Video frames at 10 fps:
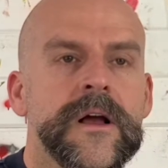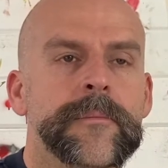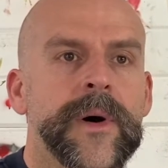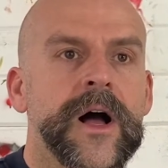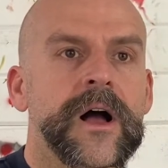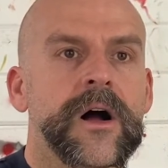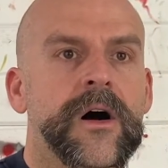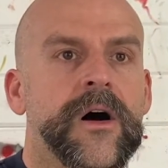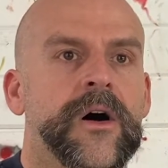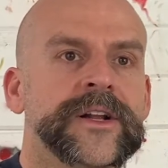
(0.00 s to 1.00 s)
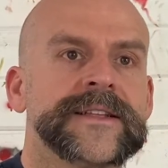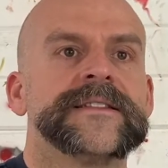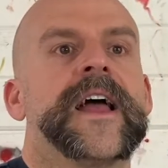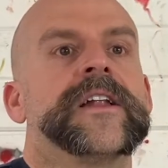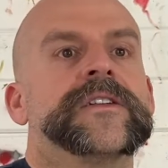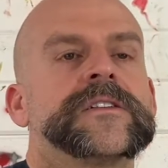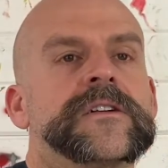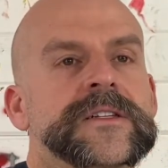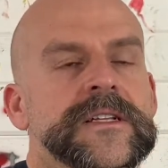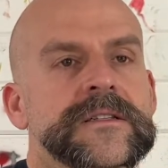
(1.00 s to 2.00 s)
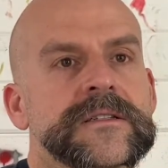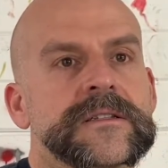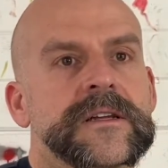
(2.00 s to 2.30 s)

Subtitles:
but on its end because it's